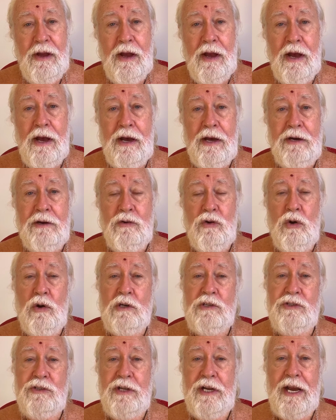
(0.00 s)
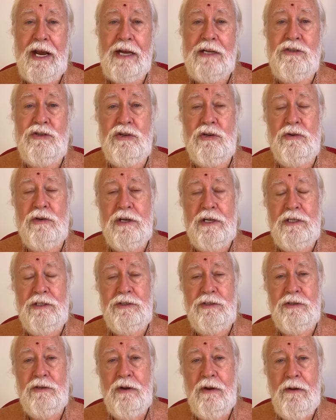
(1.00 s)
And of course, the answer
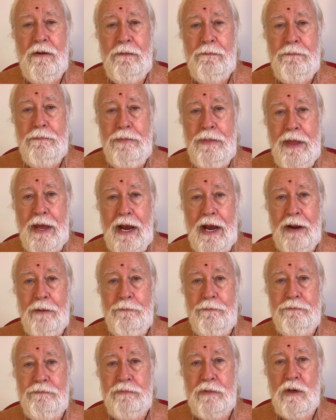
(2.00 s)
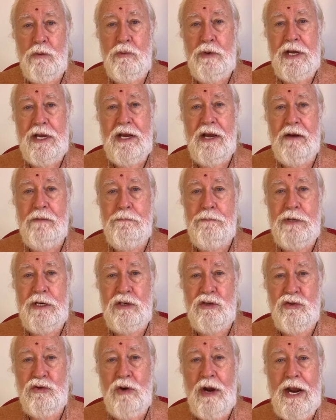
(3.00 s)
is that we have
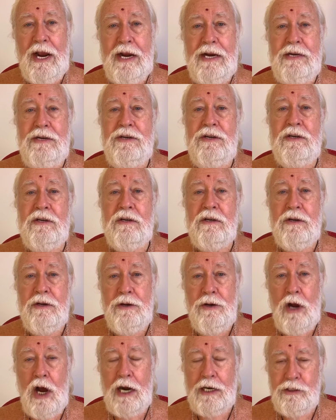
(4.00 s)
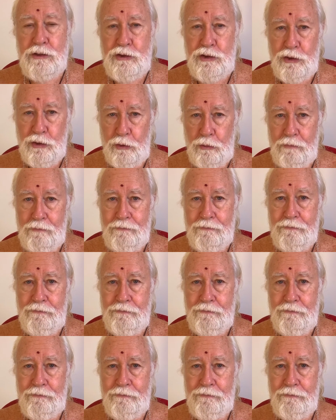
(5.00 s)
been trained not to.